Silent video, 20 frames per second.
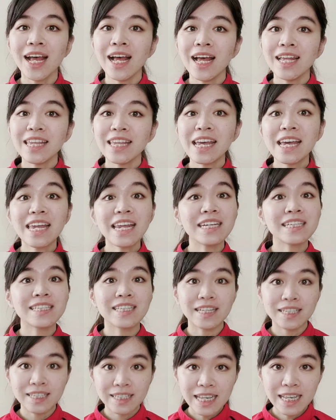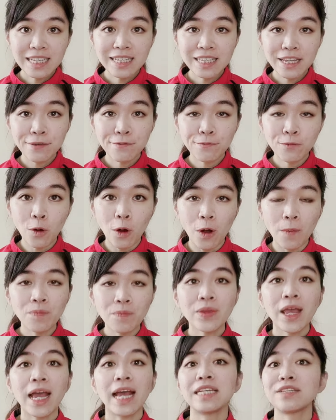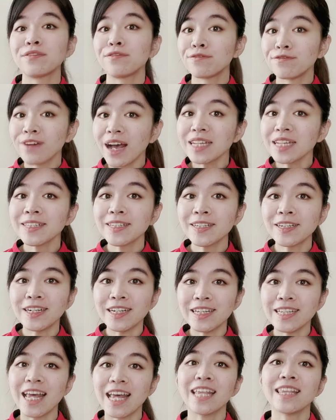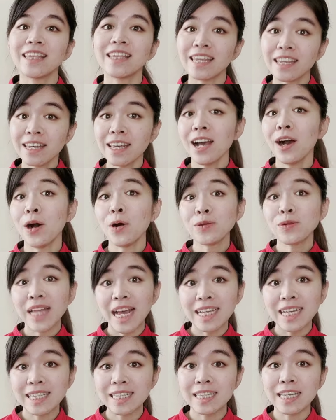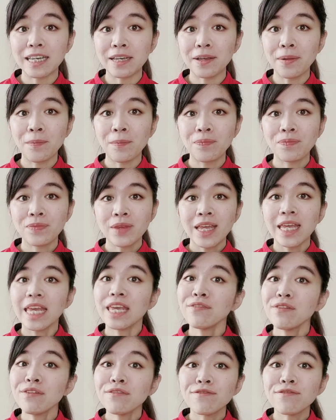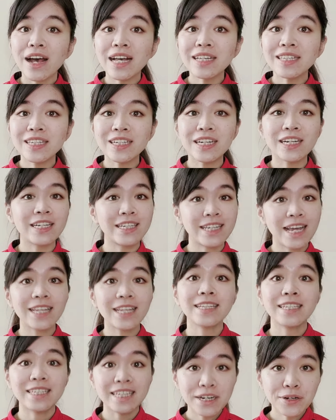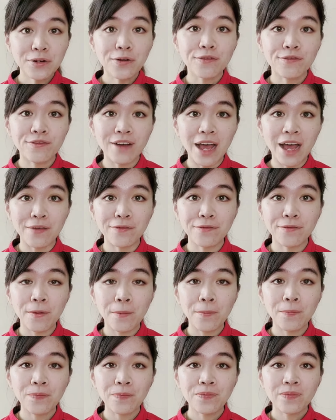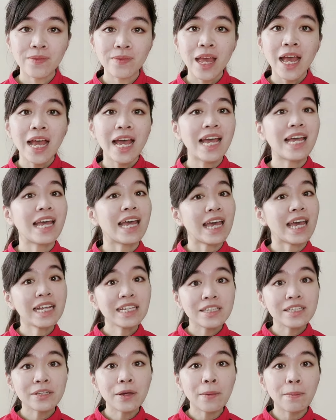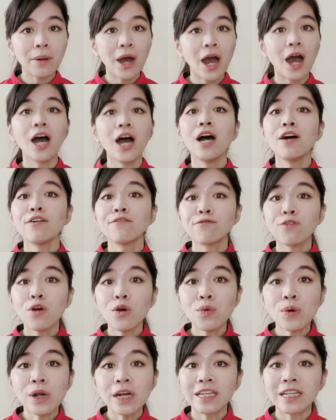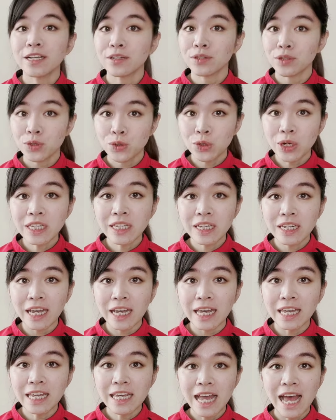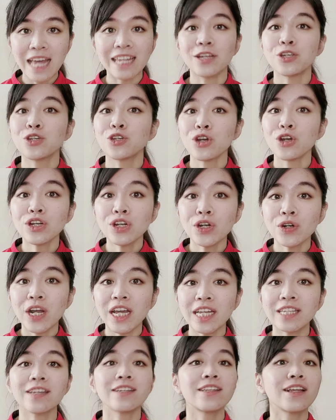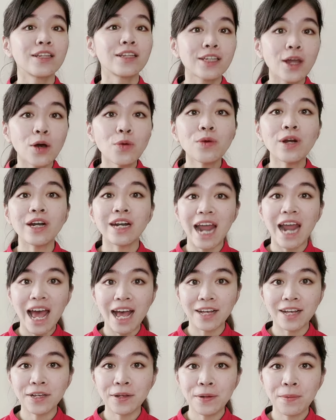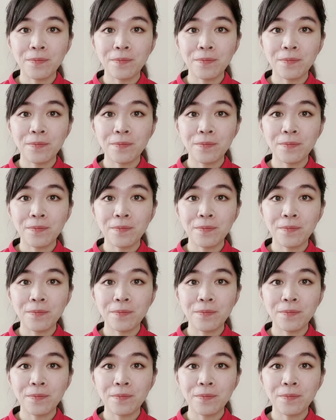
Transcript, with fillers: Dignics 64 is faster than the D09C, even faster than 05. It hits the ball forward strictly and generates the lower arc.